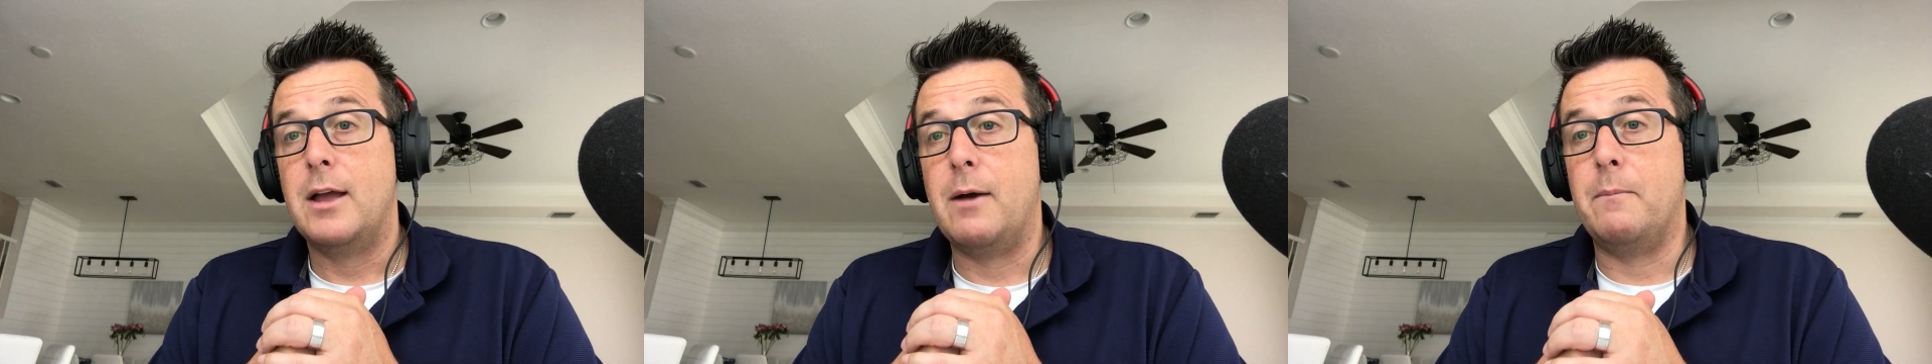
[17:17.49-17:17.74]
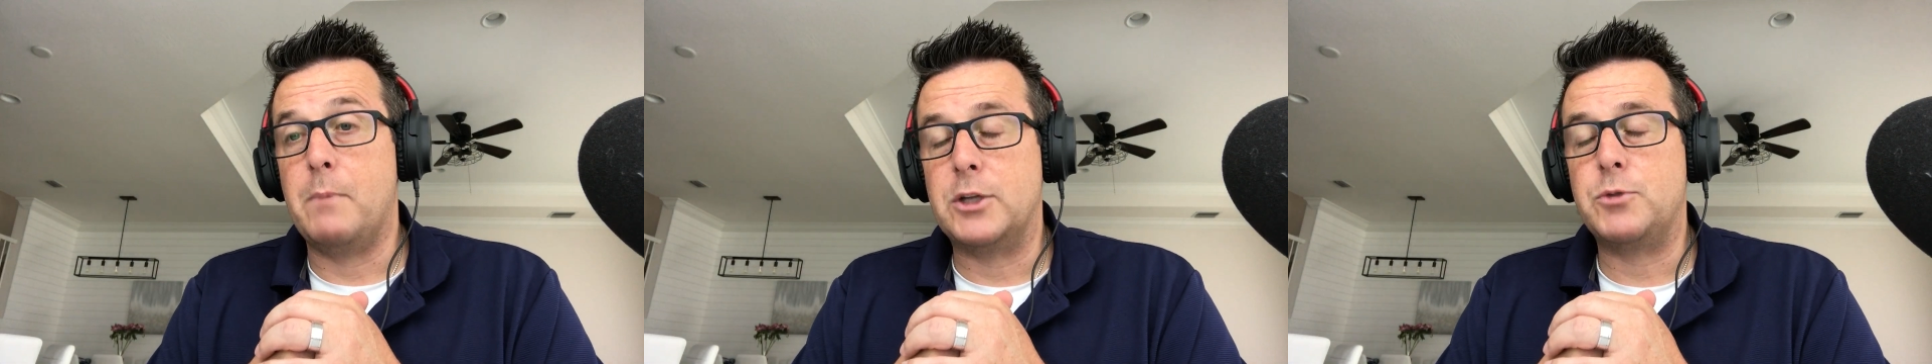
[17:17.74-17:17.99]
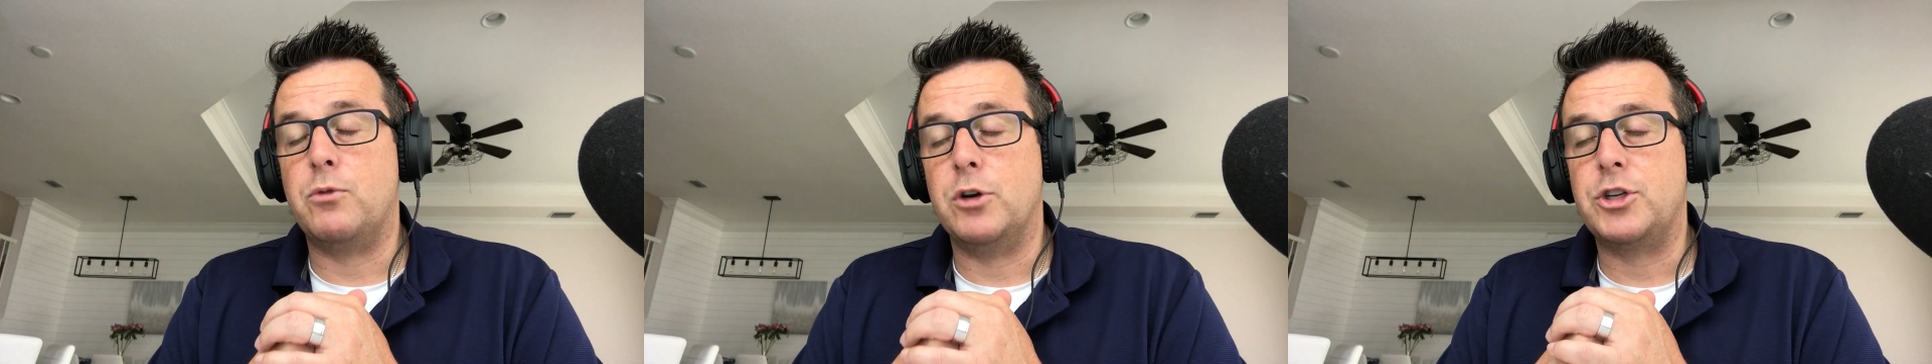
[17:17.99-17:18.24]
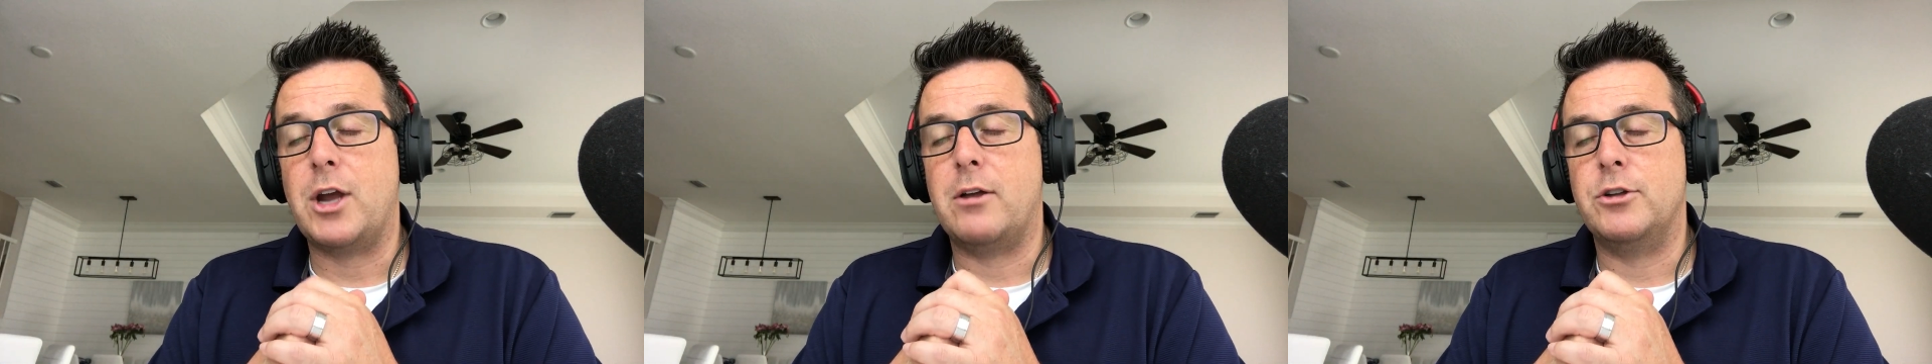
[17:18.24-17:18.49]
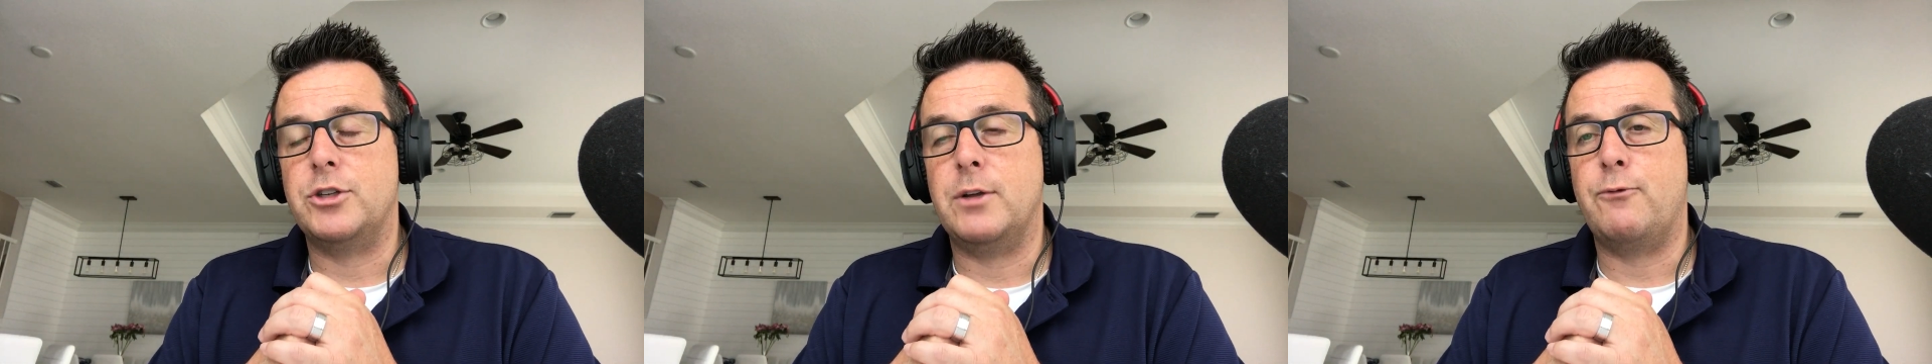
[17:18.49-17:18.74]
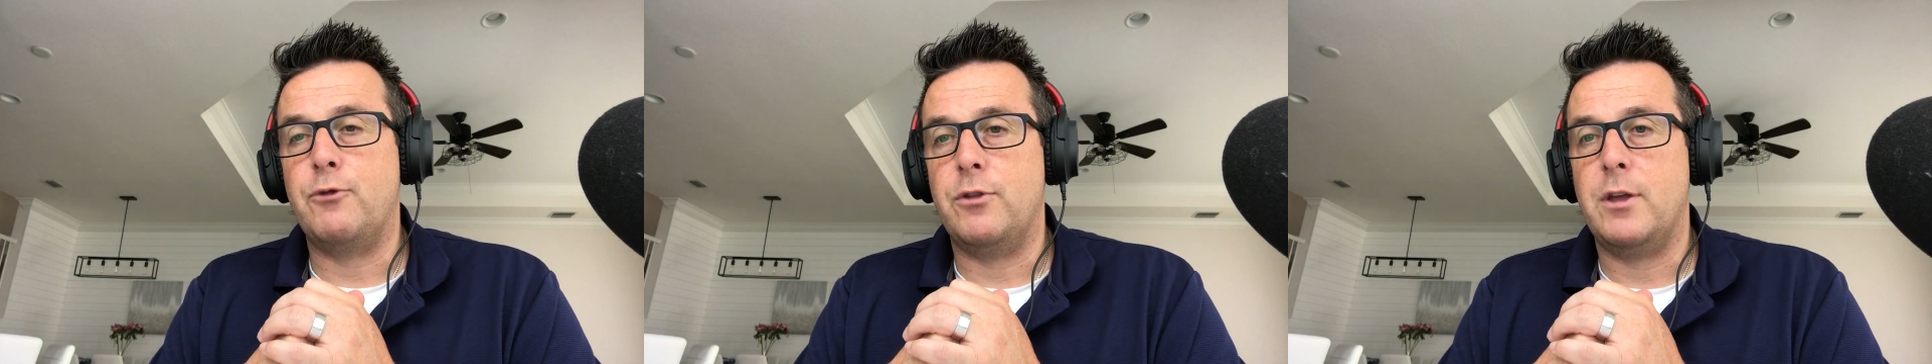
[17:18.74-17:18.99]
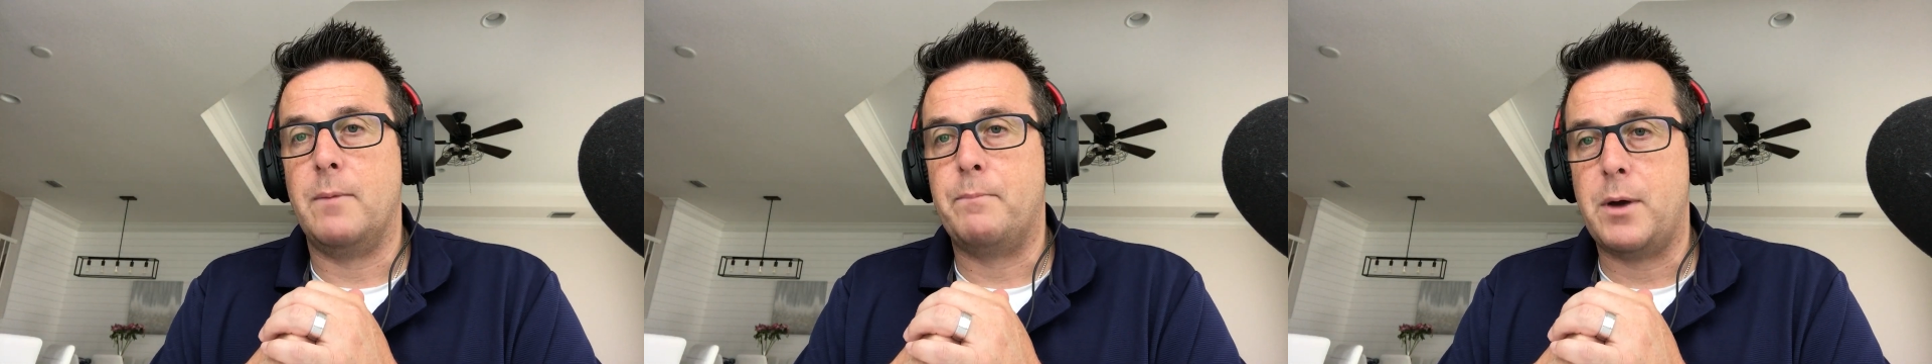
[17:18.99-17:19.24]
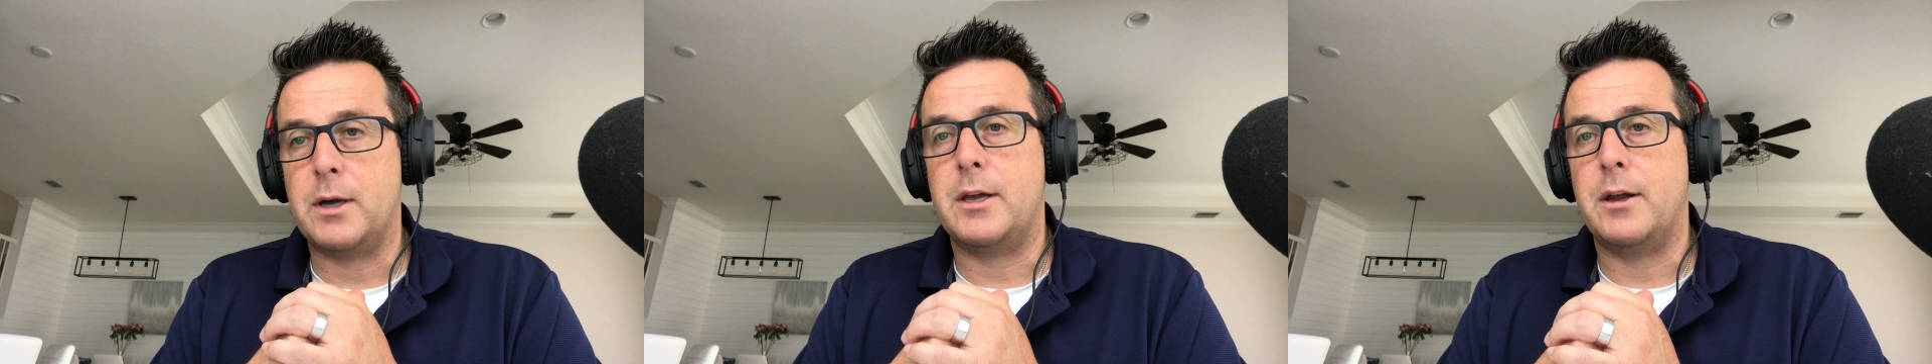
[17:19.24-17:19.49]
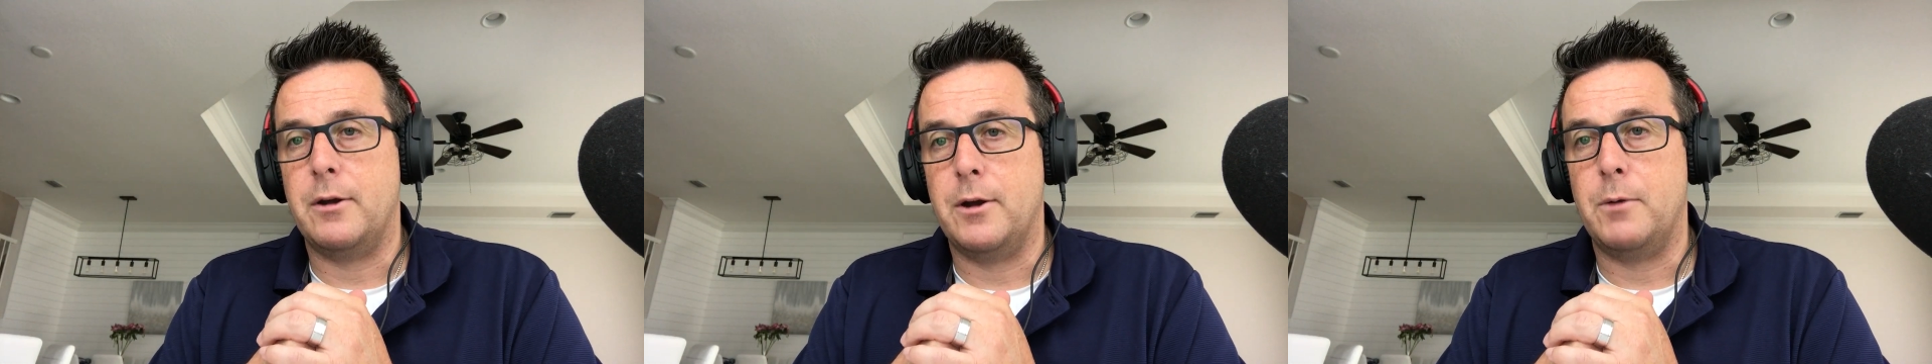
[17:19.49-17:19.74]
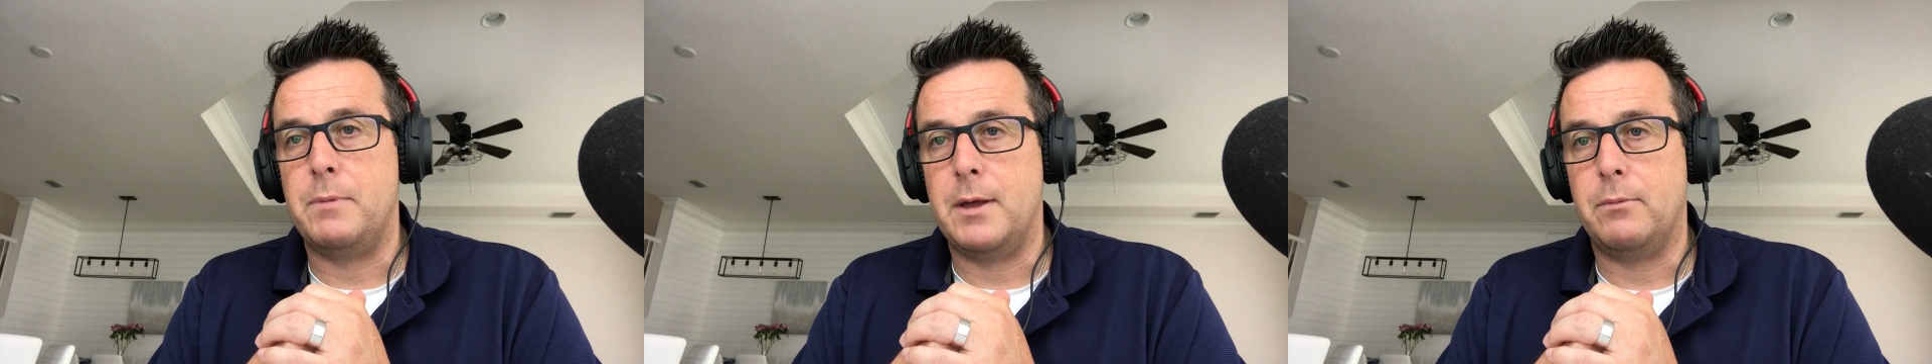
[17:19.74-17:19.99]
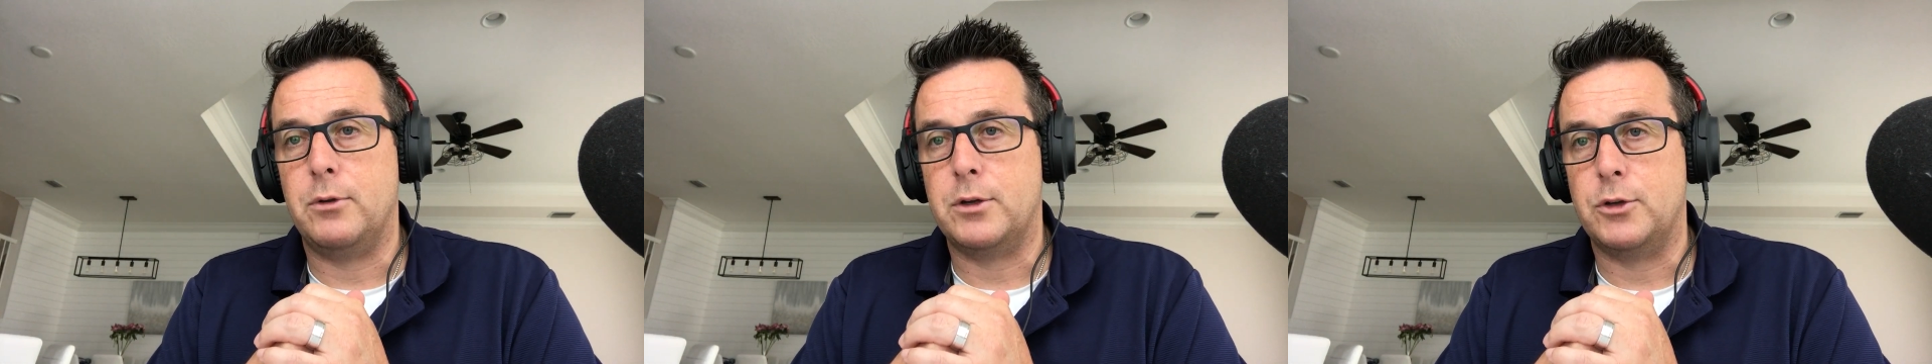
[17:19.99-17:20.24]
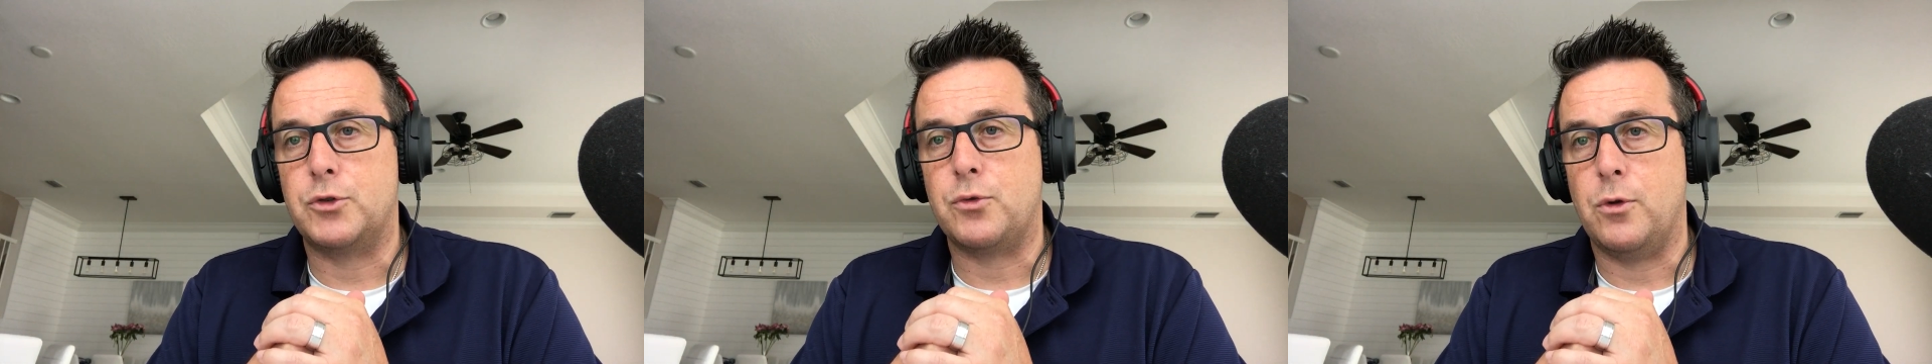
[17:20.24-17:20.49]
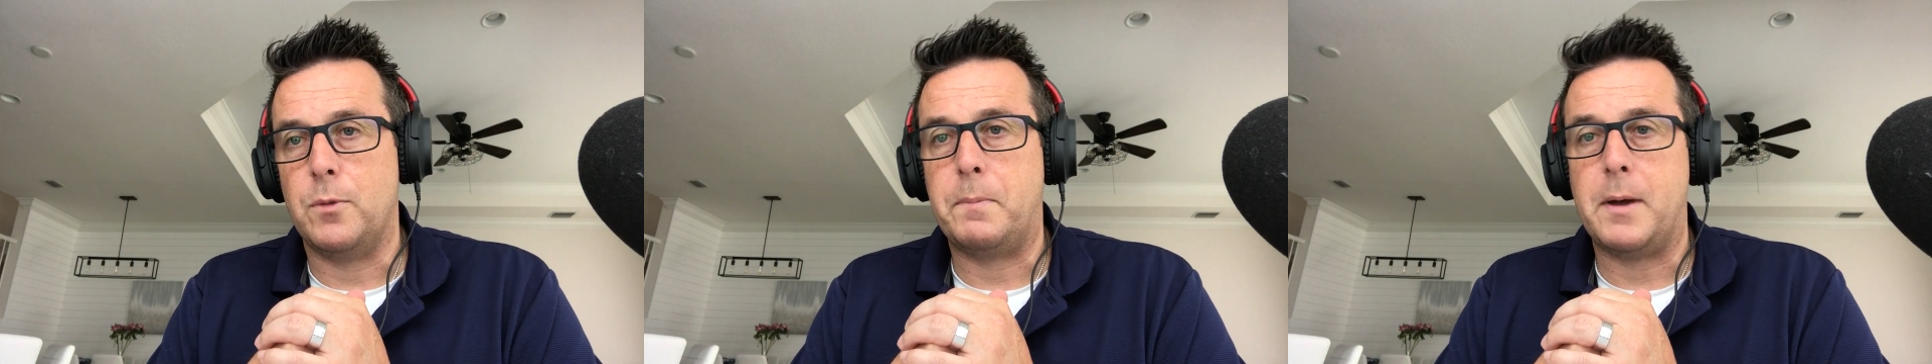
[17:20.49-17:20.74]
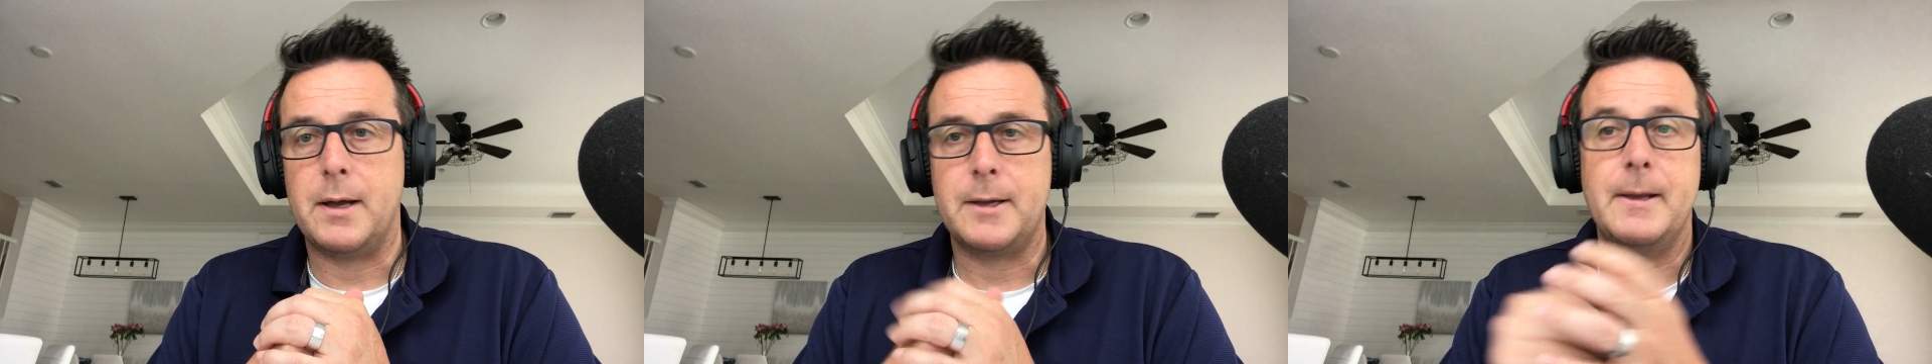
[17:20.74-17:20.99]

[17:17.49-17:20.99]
a much more challenging for the puck carrier to be able to control the puck,